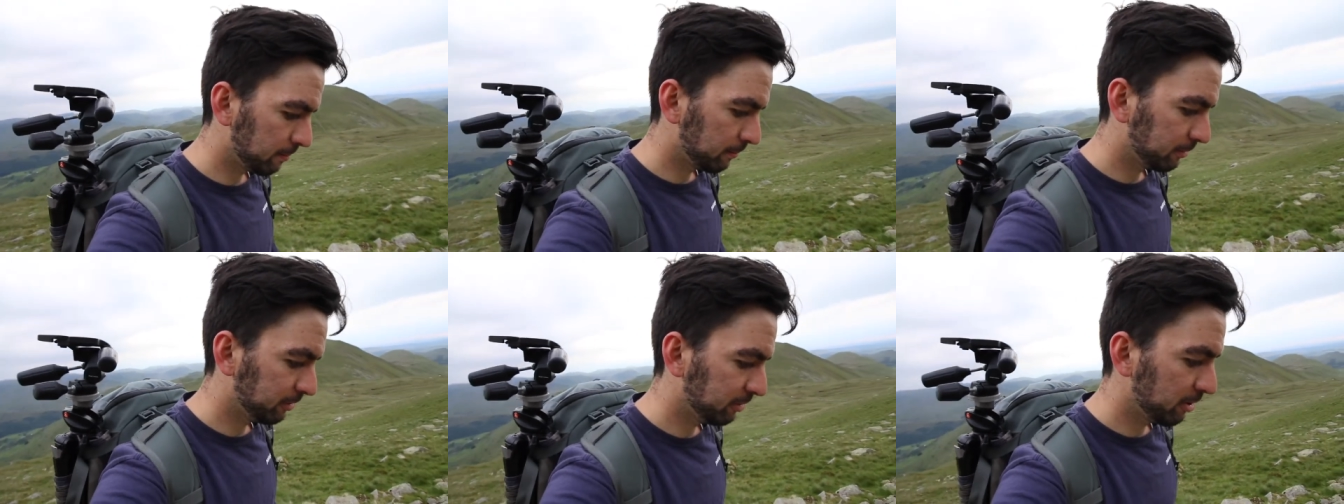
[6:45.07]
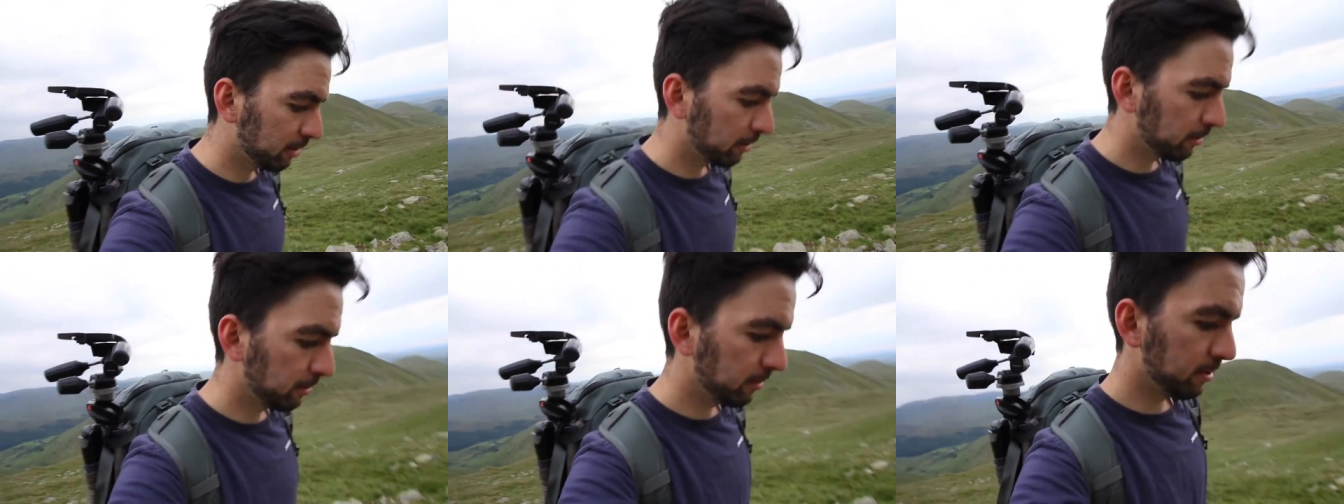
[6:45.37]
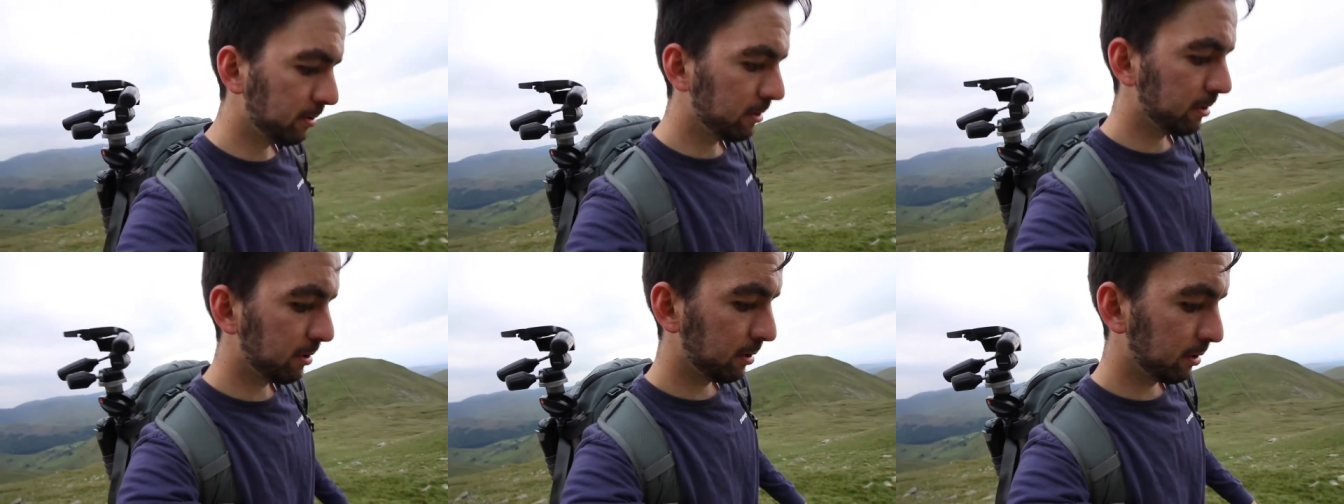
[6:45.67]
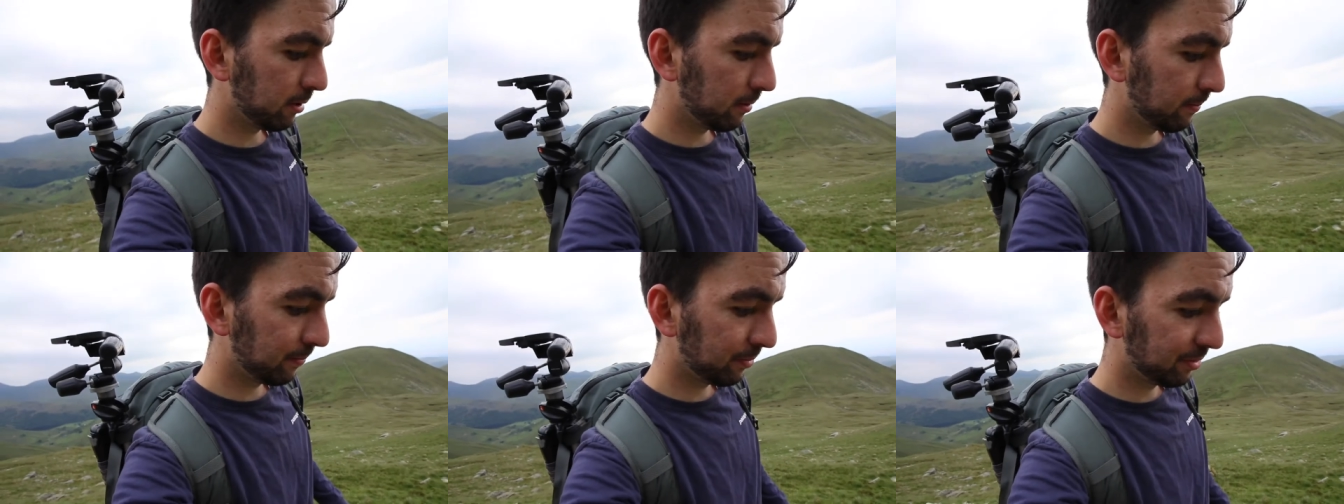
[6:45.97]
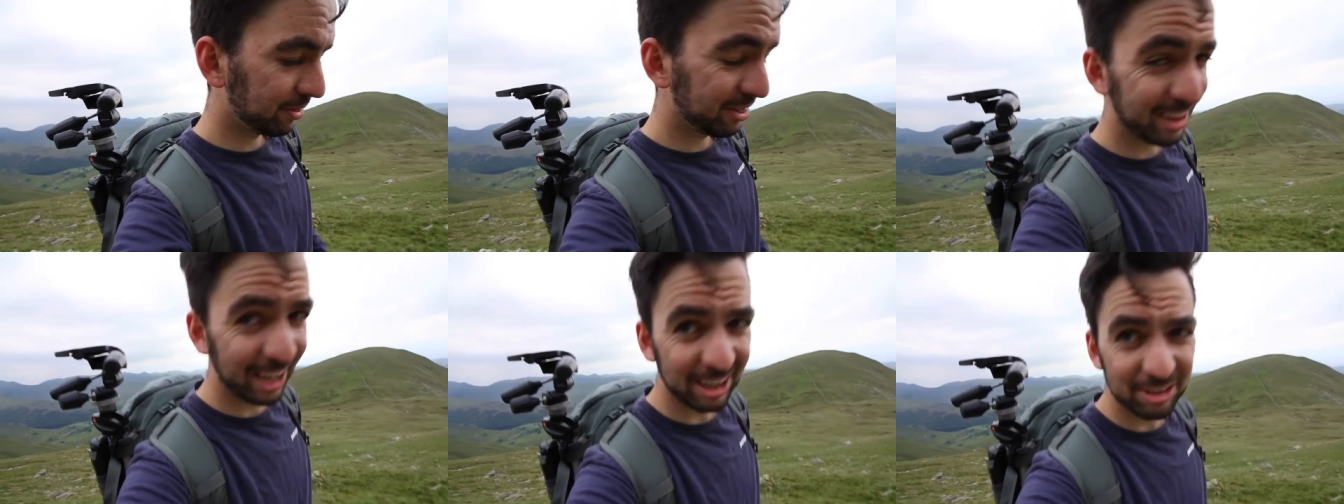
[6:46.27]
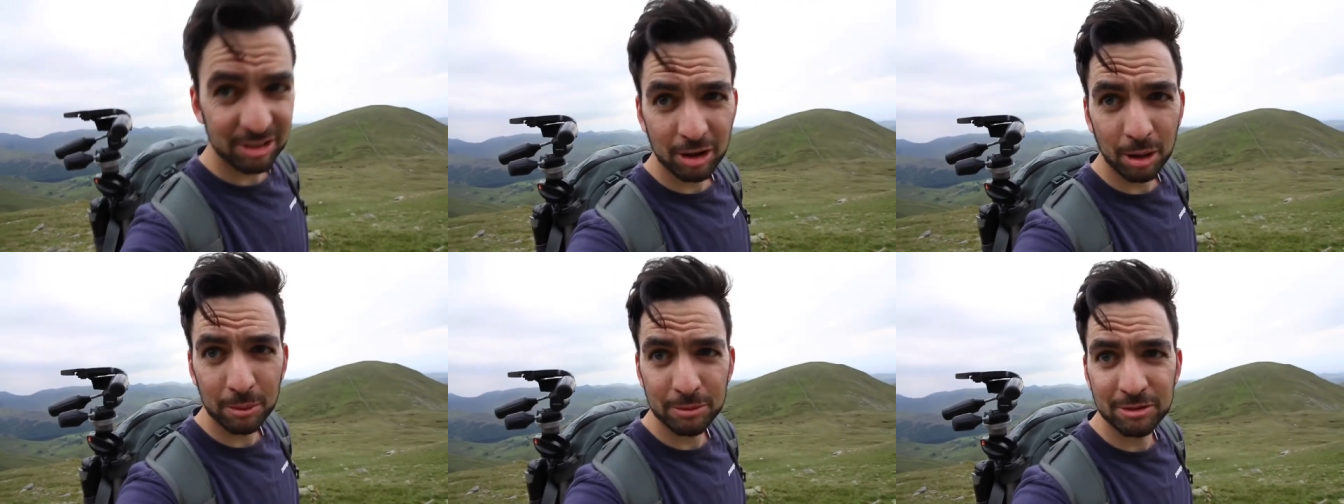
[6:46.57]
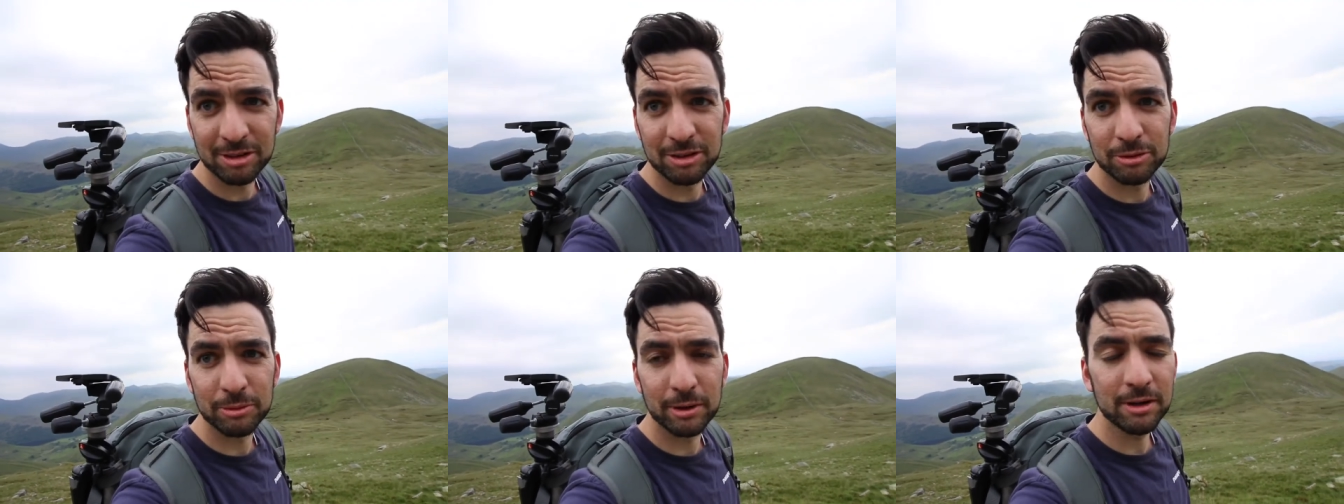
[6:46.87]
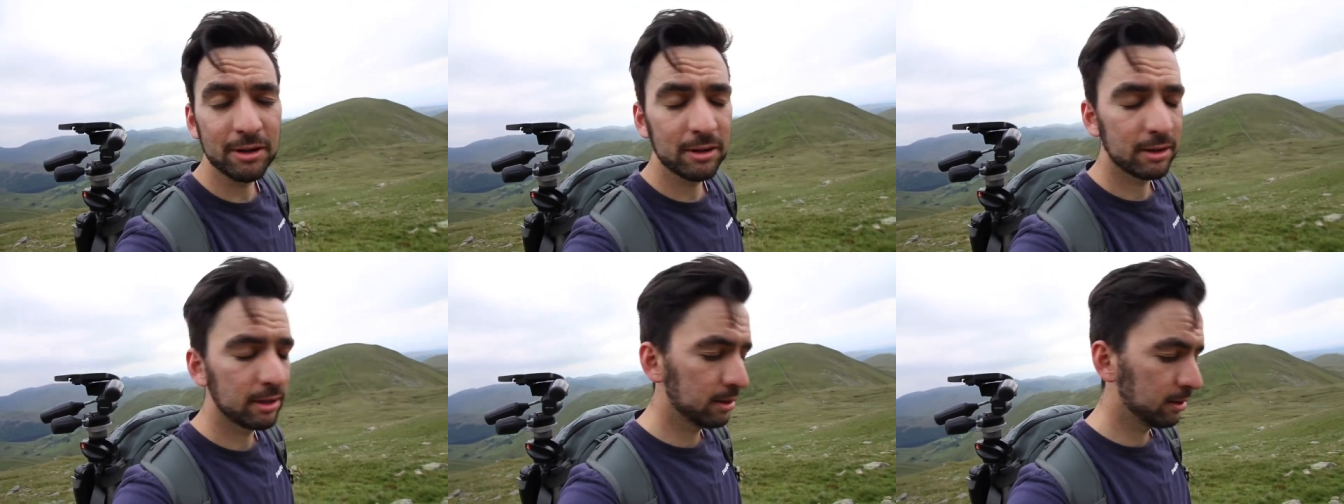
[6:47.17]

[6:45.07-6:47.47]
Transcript: So that's an option as well.